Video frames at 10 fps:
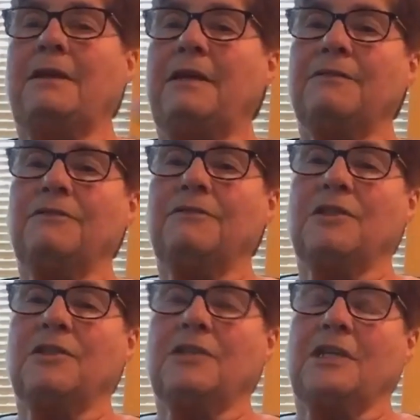gives
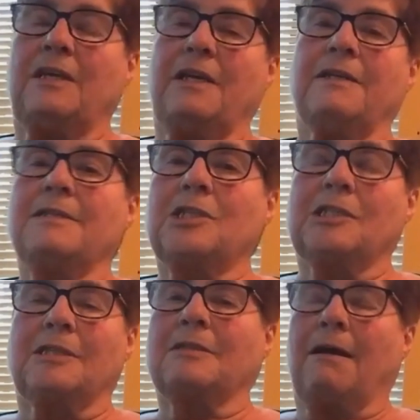kids
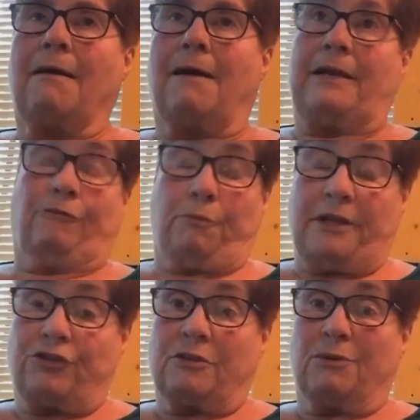
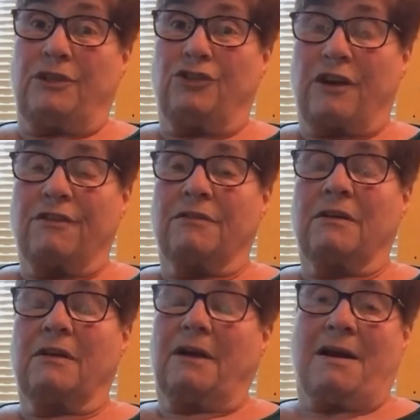information about each other,
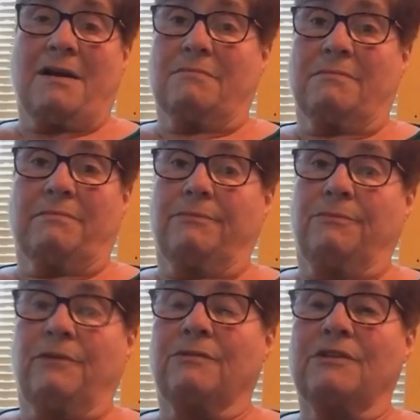
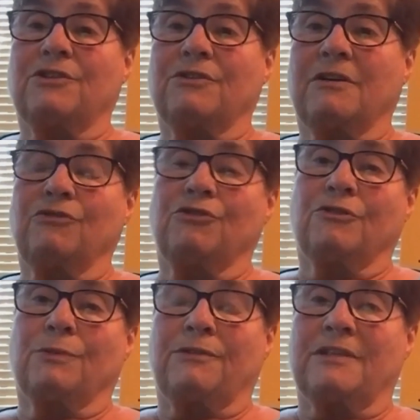whether it's their cultures,
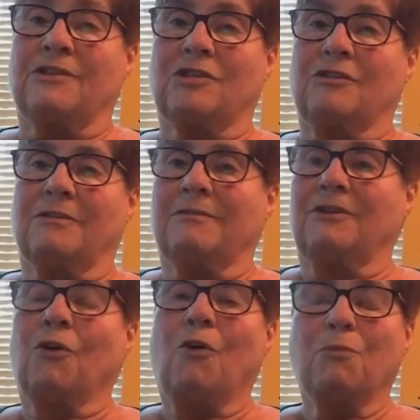whether it's
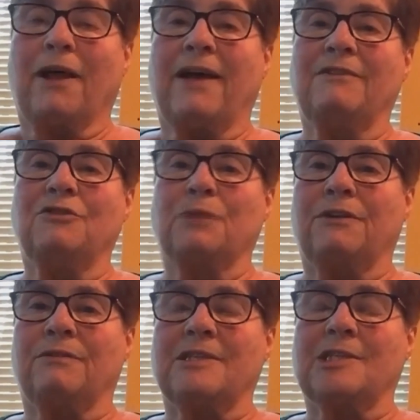their home lives,
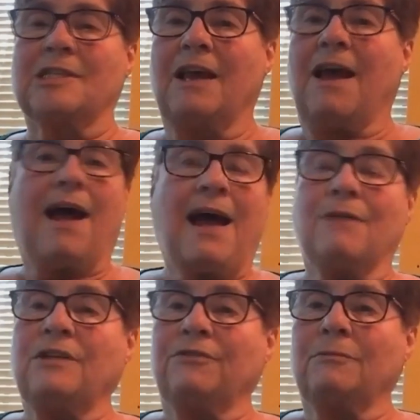whether it's
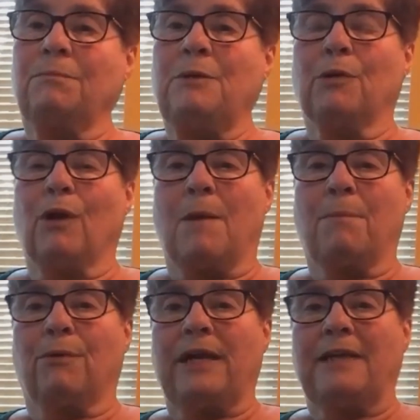how different people
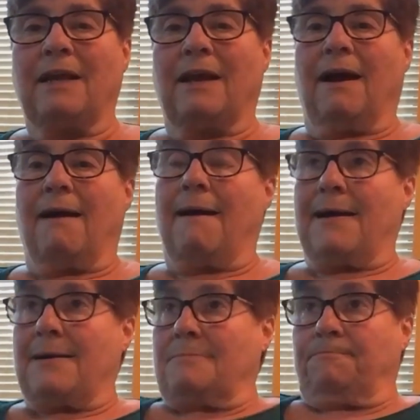operate,
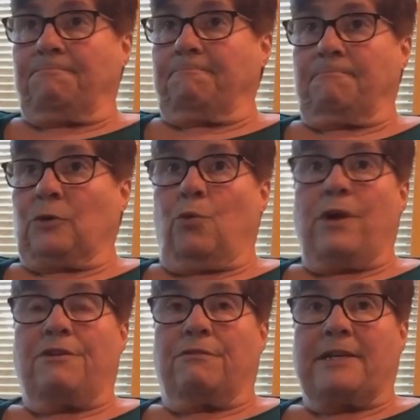
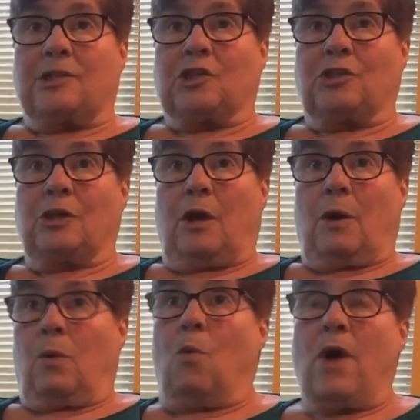whether it's
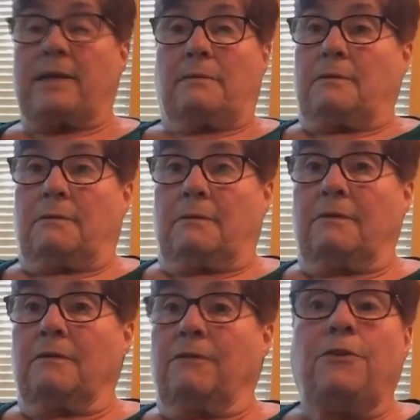what
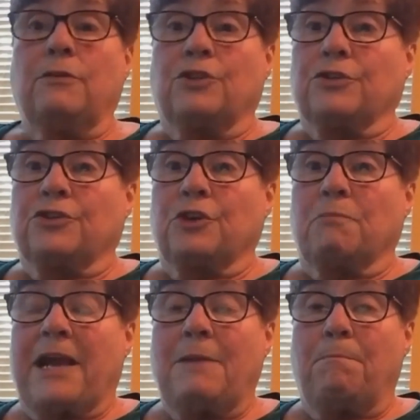futures there
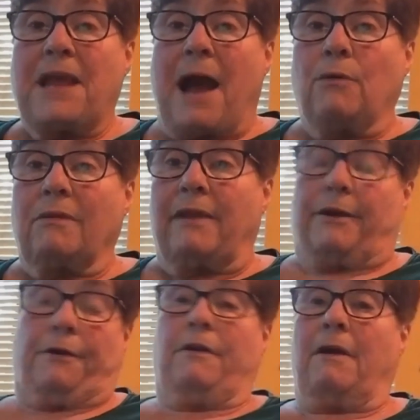might be out there